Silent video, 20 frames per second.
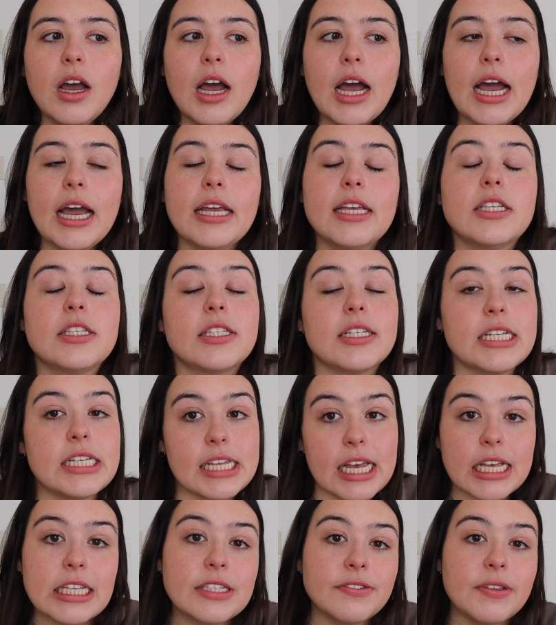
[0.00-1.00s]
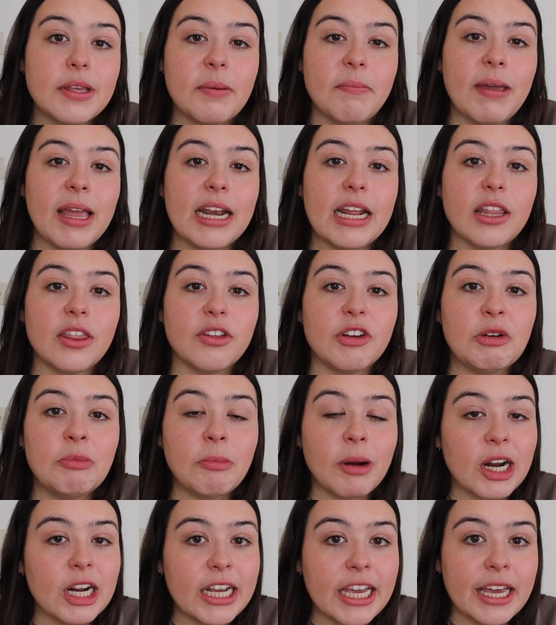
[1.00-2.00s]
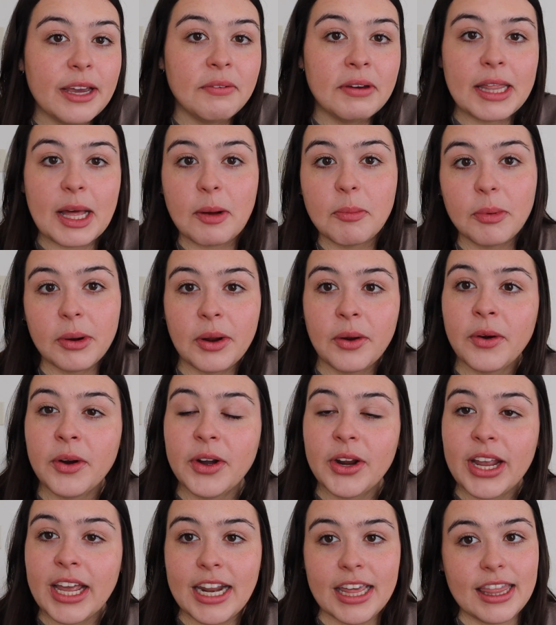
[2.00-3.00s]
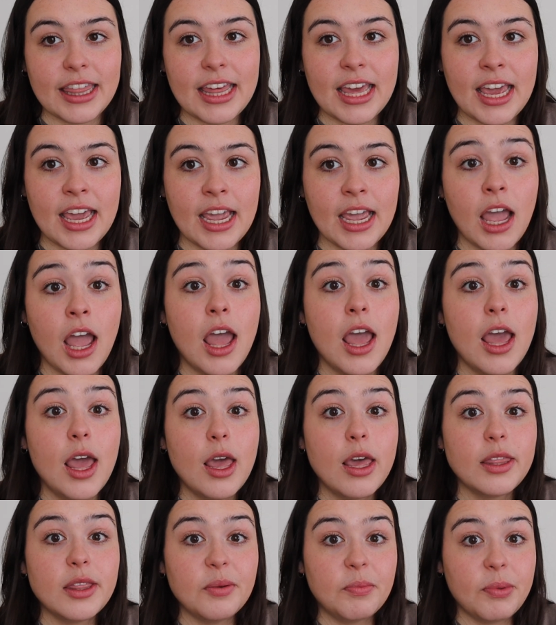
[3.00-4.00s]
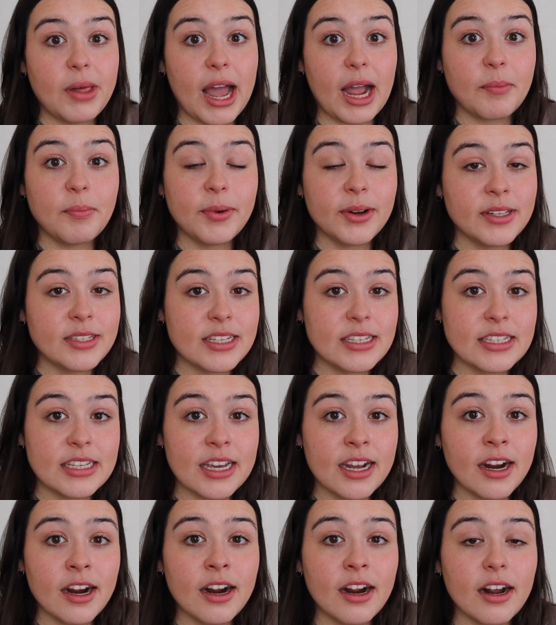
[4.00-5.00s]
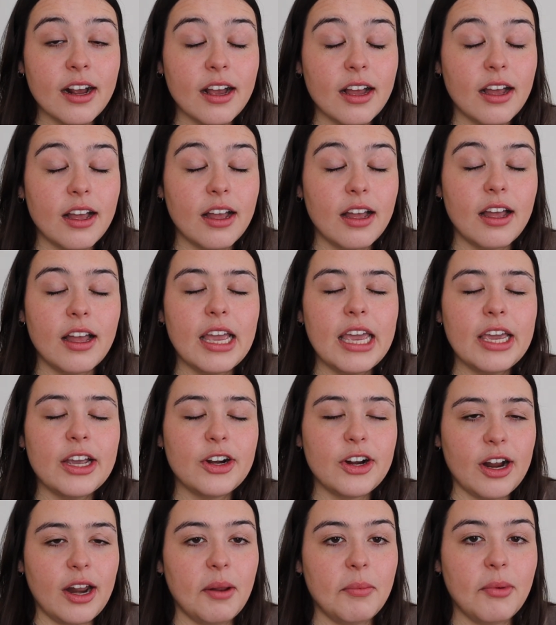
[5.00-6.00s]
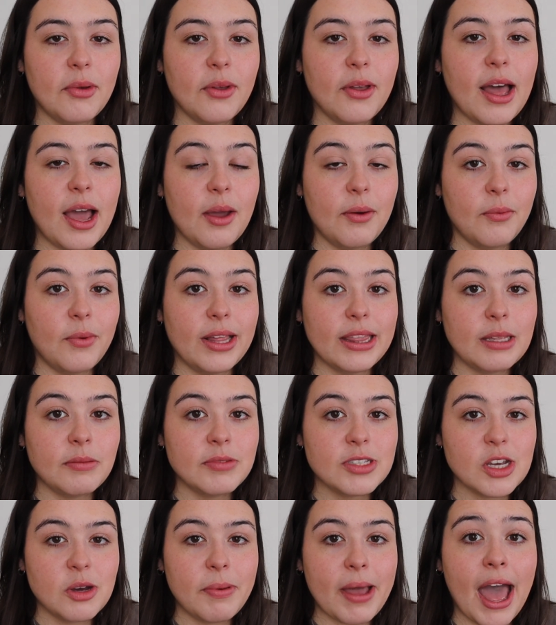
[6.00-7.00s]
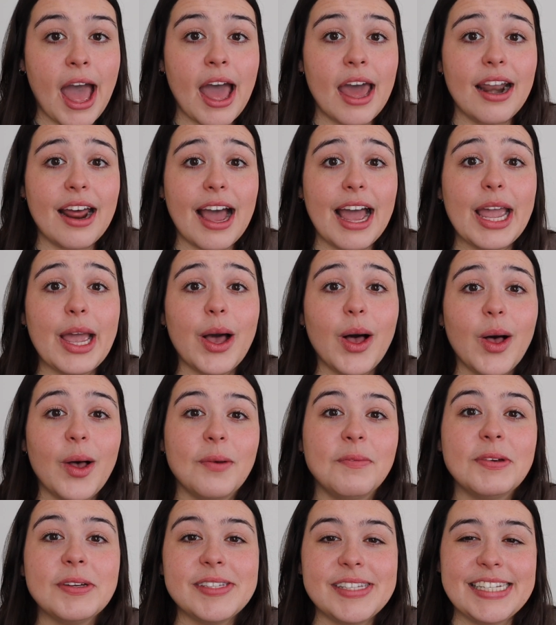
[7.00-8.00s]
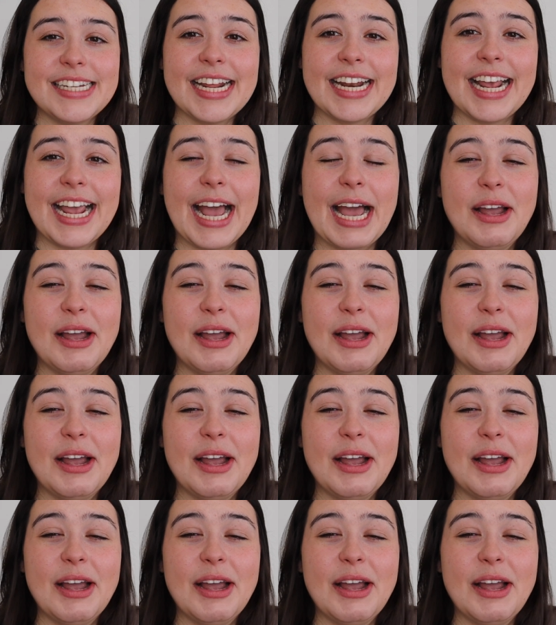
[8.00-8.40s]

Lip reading: I successfully made it through Market without pre-ordering anything. The Blackbirds this year, incredible. I want them so bad. I almost did it.